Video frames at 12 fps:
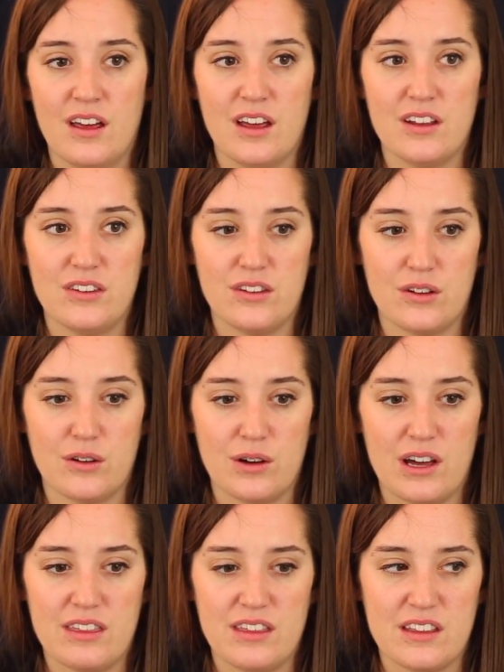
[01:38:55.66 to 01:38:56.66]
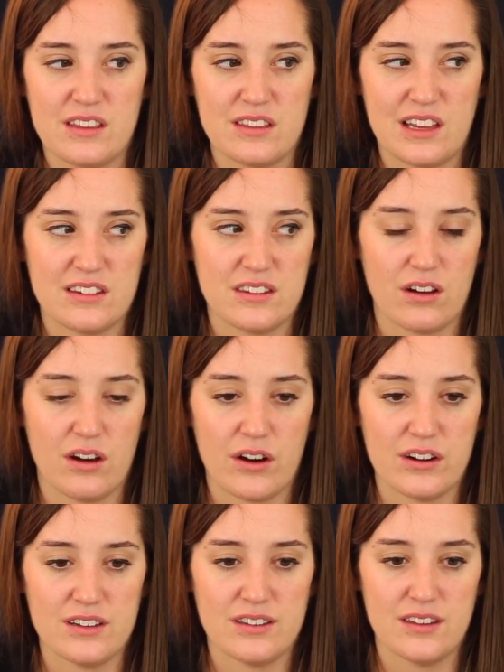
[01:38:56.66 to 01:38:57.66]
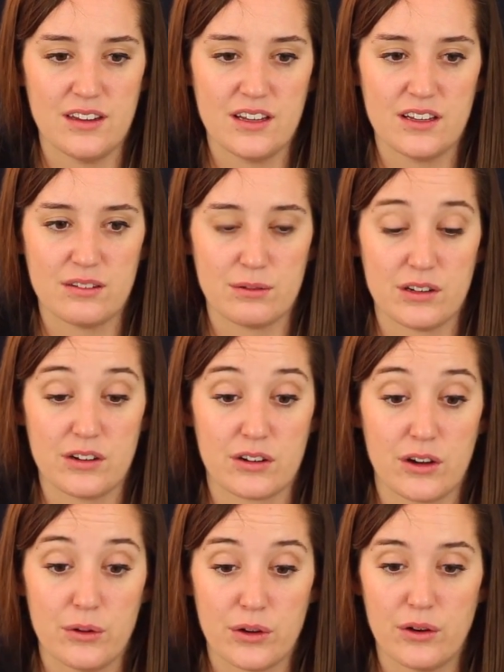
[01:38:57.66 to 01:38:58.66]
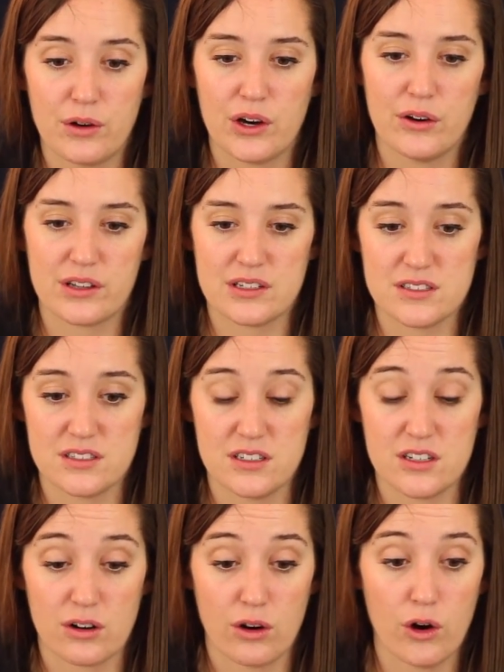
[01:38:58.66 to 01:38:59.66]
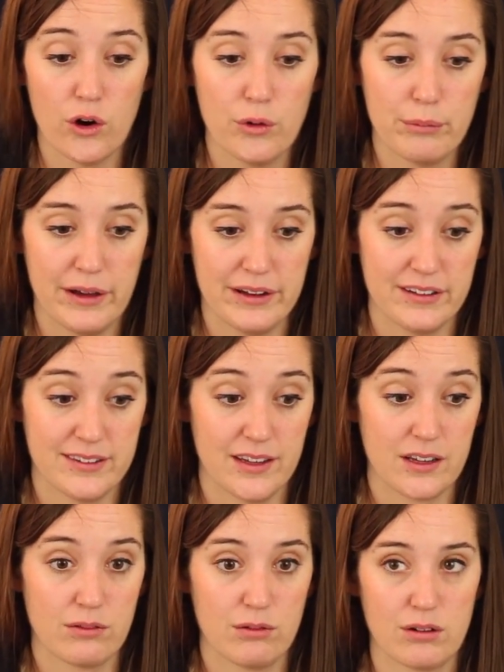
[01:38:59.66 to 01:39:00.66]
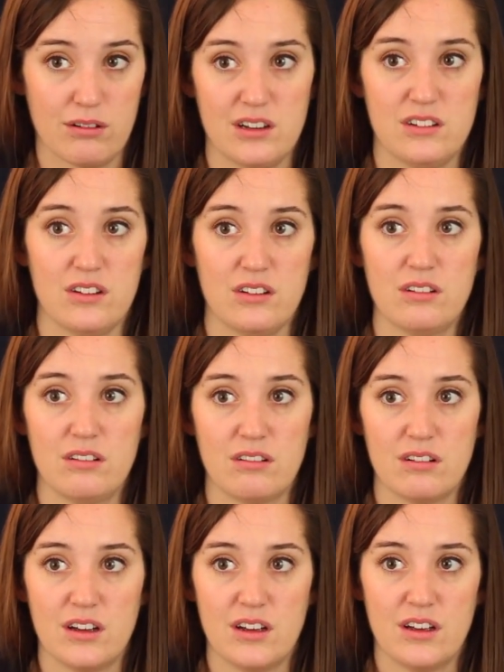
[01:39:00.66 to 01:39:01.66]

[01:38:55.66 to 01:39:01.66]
And so I think that's the hardest thing, is when you go, go, go, and all of a sudden you're home, and it's like, what do I do?